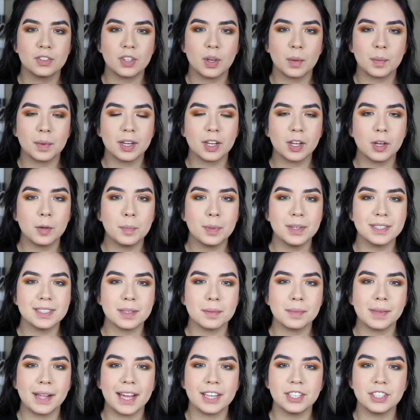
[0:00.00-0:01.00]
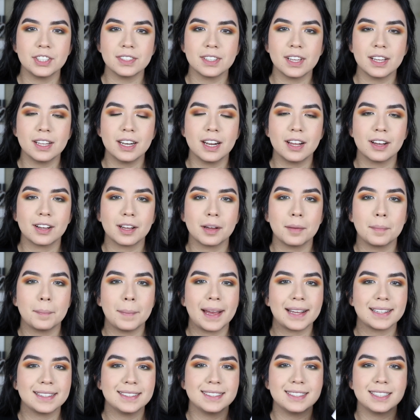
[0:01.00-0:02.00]
So I'm going to go put some lashes on and I'll come
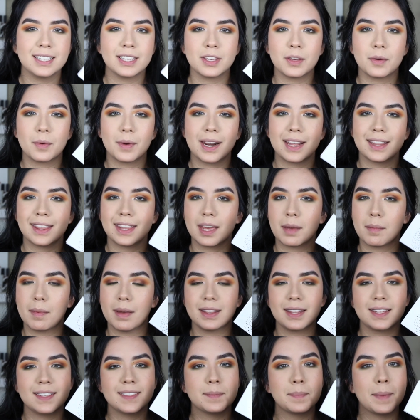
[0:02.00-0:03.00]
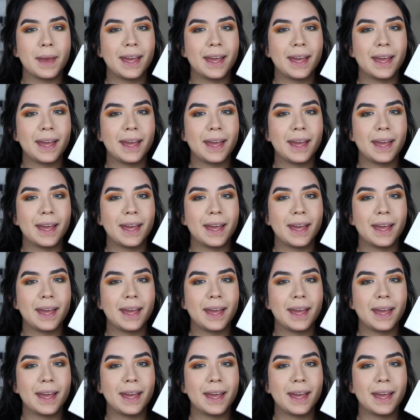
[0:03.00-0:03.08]
back to tell you what I think about this